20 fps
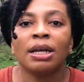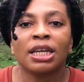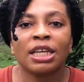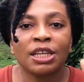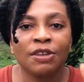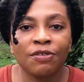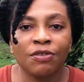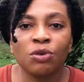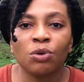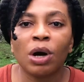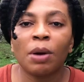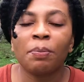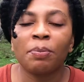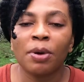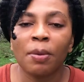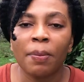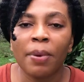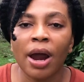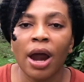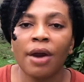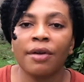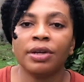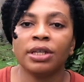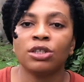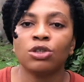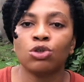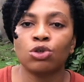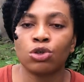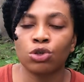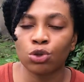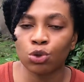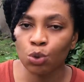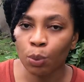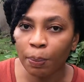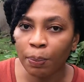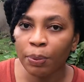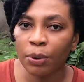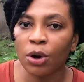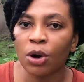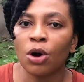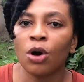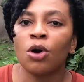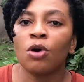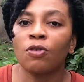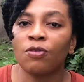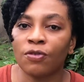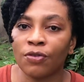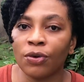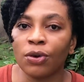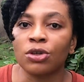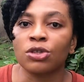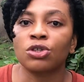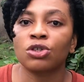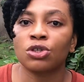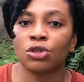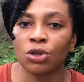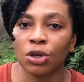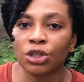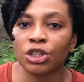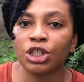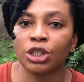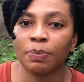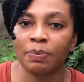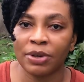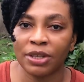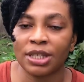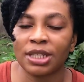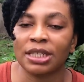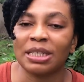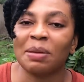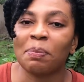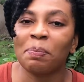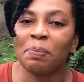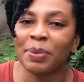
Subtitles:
if you are preparing soup for such person,